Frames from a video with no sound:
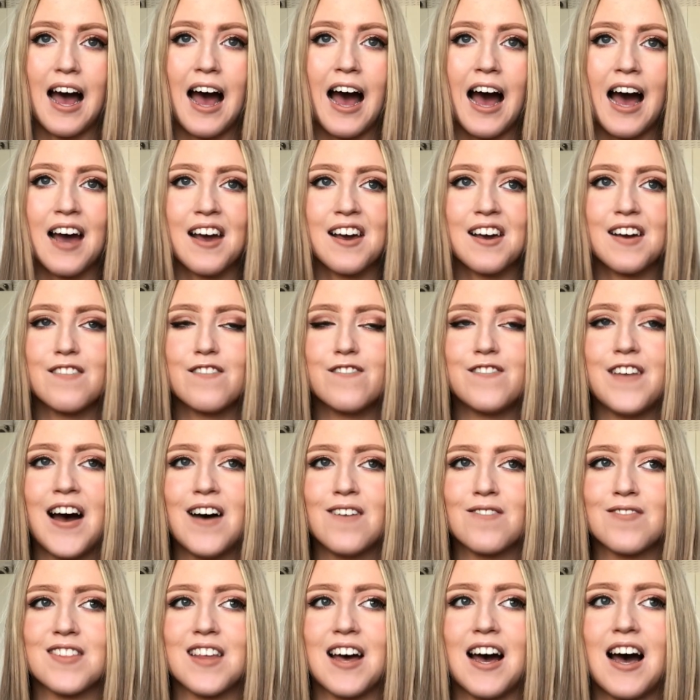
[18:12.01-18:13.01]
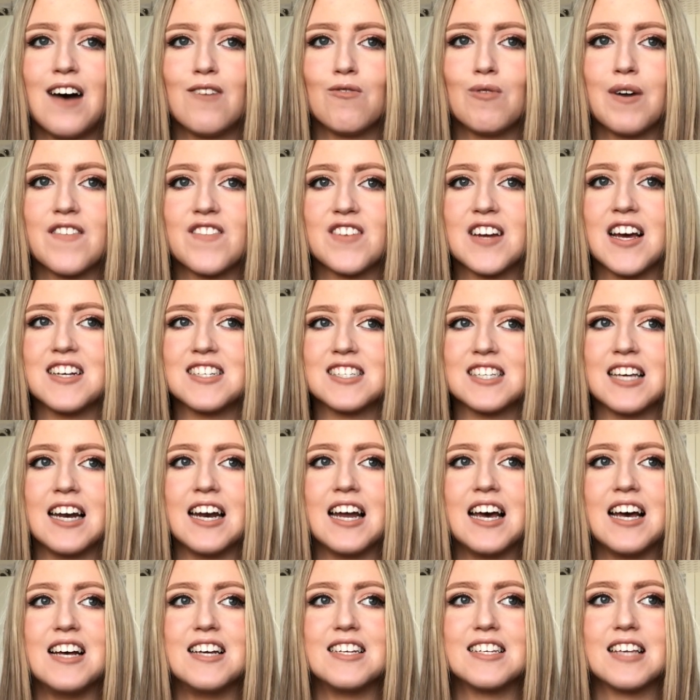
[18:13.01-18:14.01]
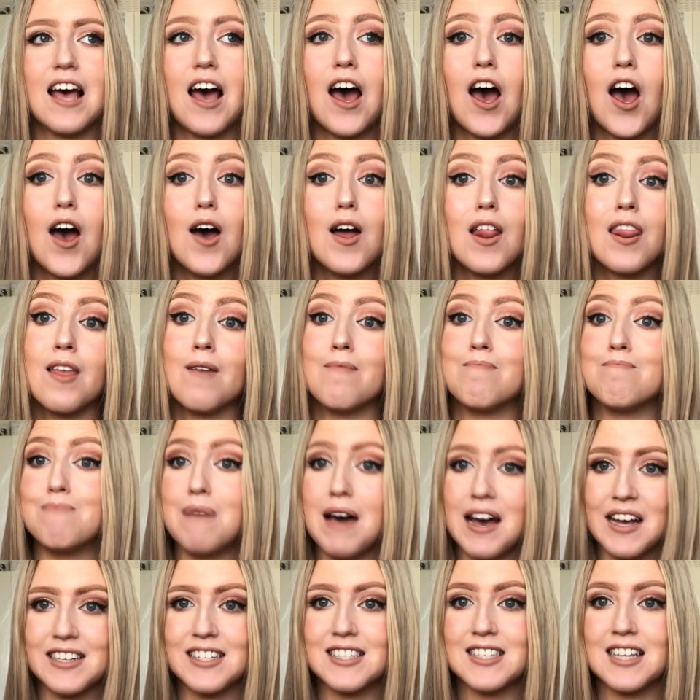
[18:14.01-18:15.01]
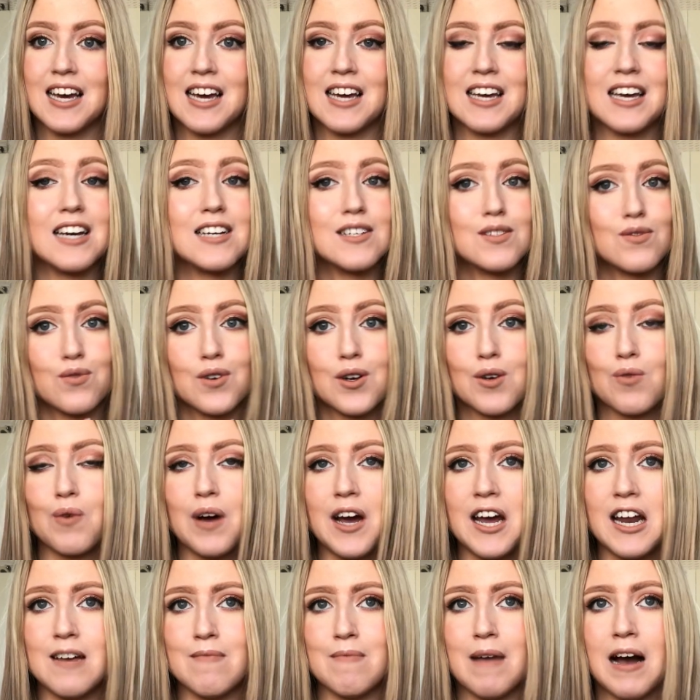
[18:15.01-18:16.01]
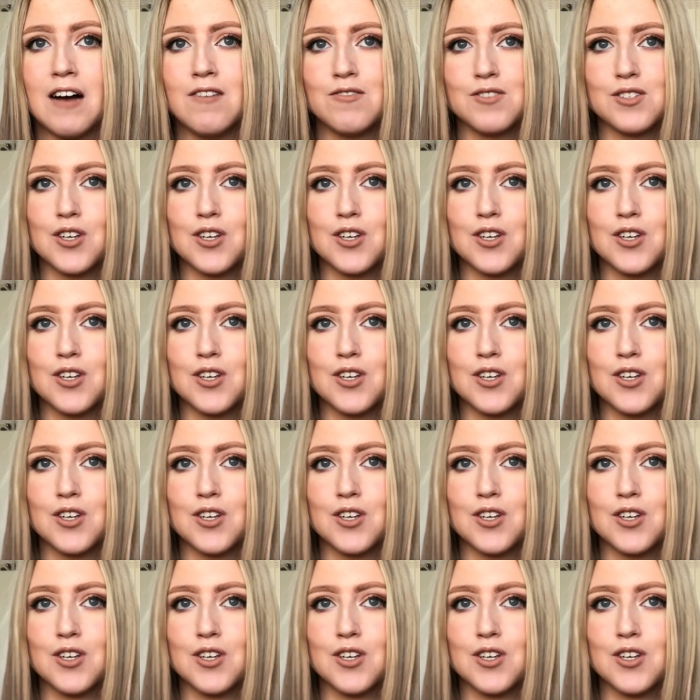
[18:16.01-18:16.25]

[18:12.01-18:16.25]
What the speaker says: I found that with test centres, the best thing is through word of mouth.